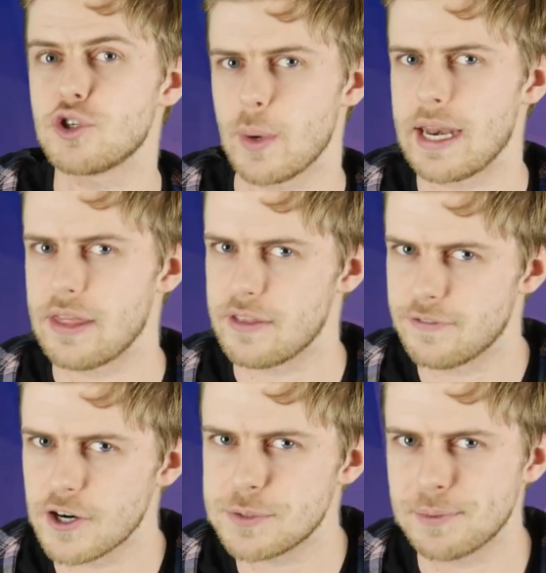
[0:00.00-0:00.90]
twit in the
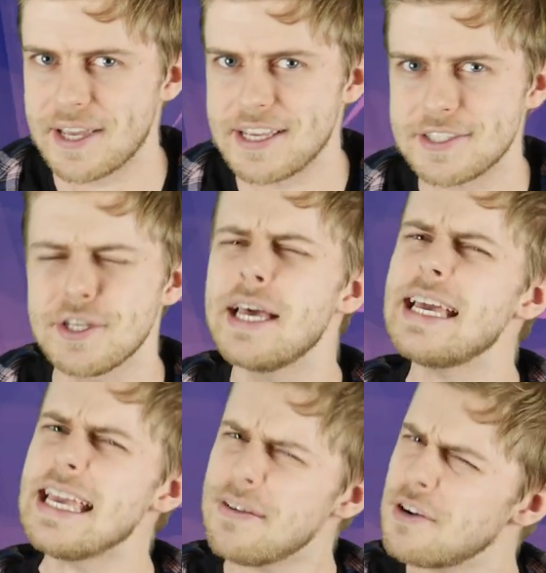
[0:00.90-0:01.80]
first place,
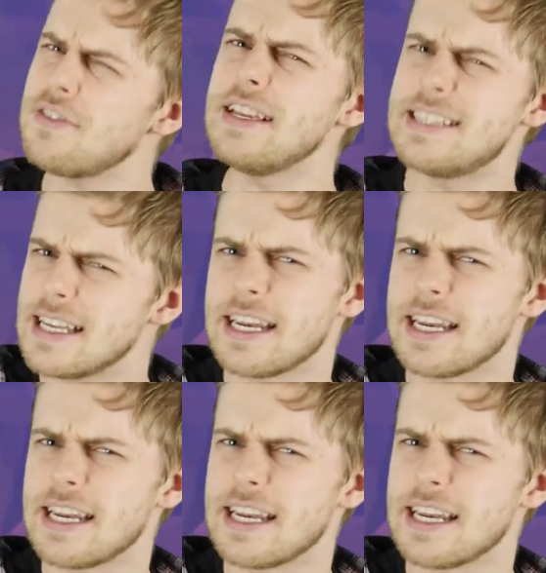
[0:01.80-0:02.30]
even if he did